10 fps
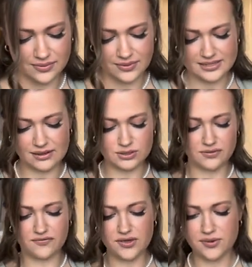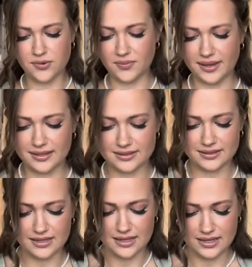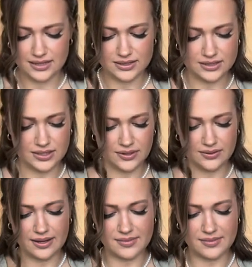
we're down to a few more bits. So let